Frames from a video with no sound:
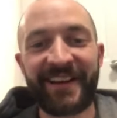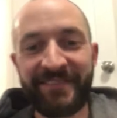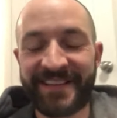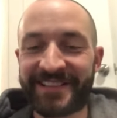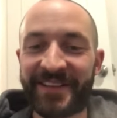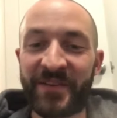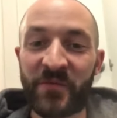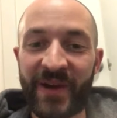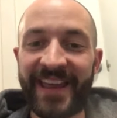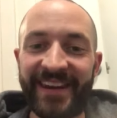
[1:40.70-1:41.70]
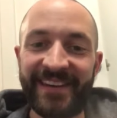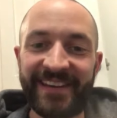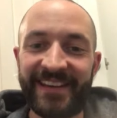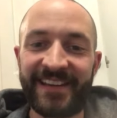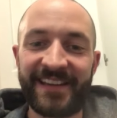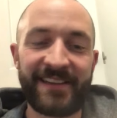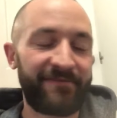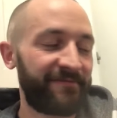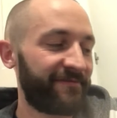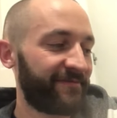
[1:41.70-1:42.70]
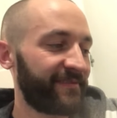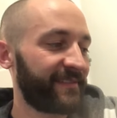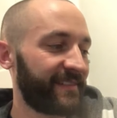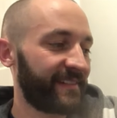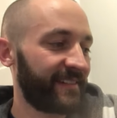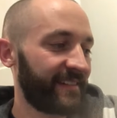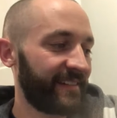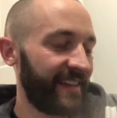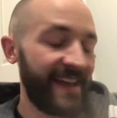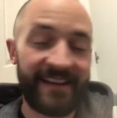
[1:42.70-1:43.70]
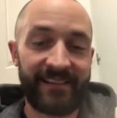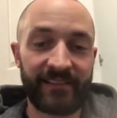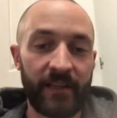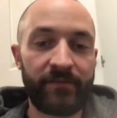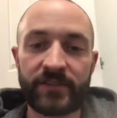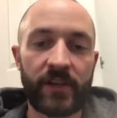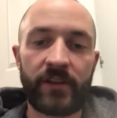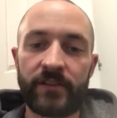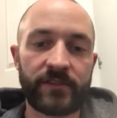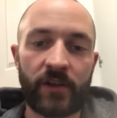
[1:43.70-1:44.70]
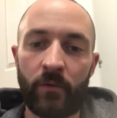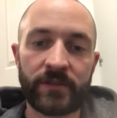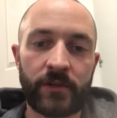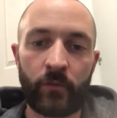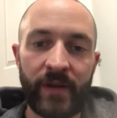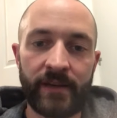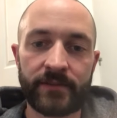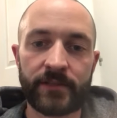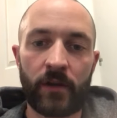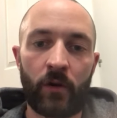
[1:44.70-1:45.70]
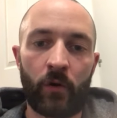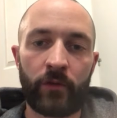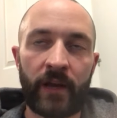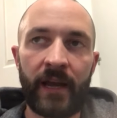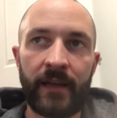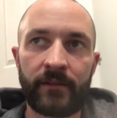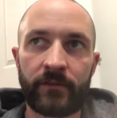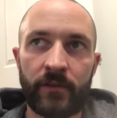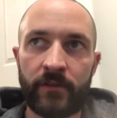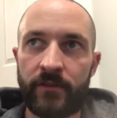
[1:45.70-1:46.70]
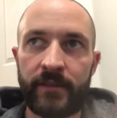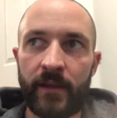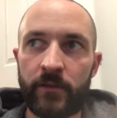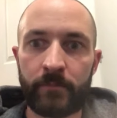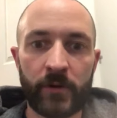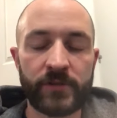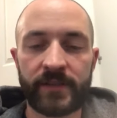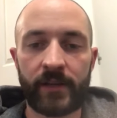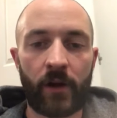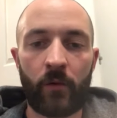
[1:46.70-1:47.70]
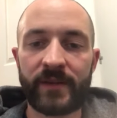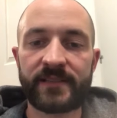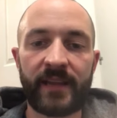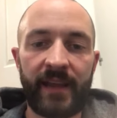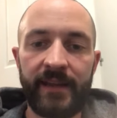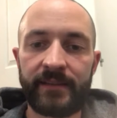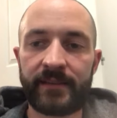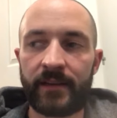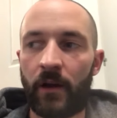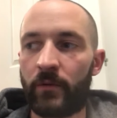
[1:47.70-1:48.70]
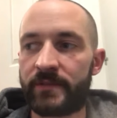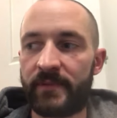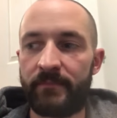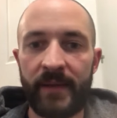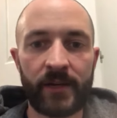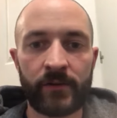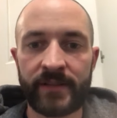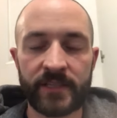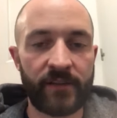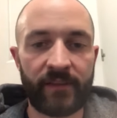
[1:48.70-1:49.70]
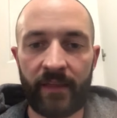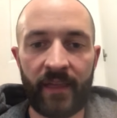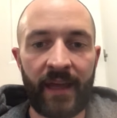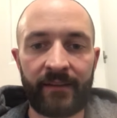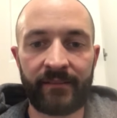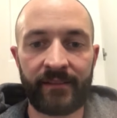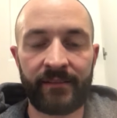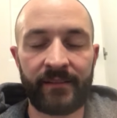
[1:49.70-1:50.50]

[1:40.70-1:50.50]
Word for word: love is gonna win if yeah, love is is always gonna win. So the guy, the, the other person can always hate, can always be bitter and stuff like that.